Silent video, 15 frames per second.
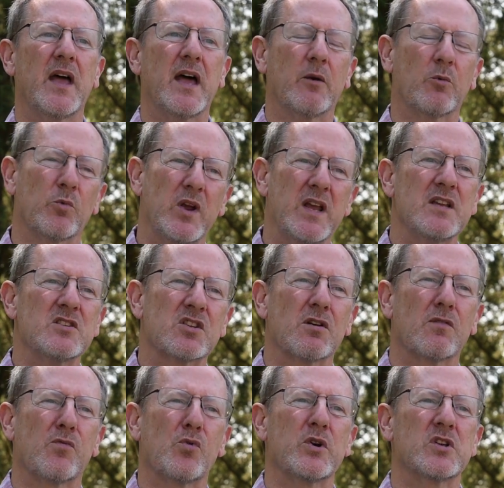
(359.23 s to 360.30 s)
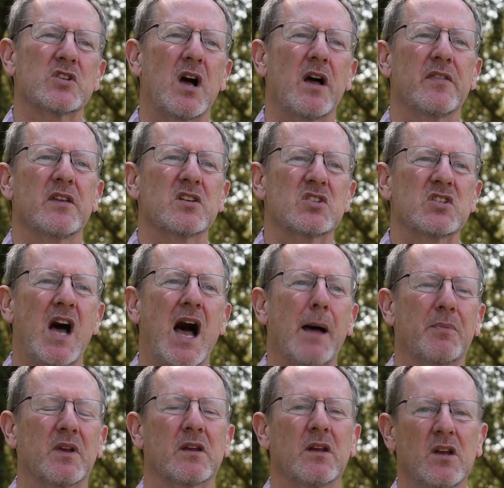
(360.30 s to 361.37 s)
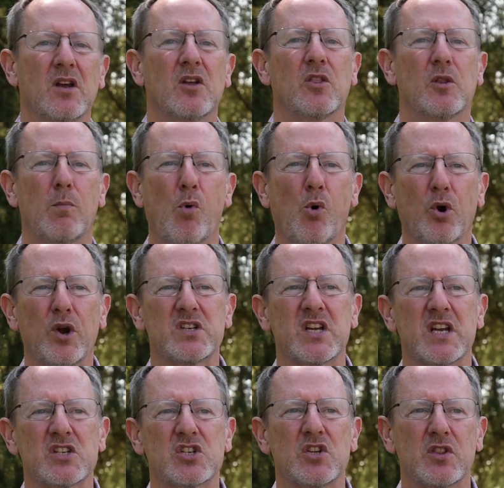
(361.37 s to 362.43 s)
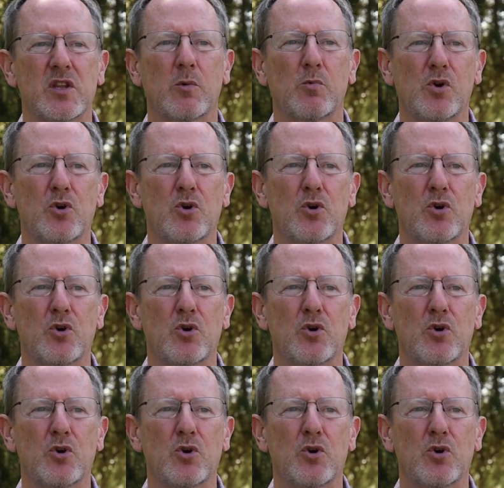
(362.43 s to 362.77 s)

that raise their voice on this topic, the more attention that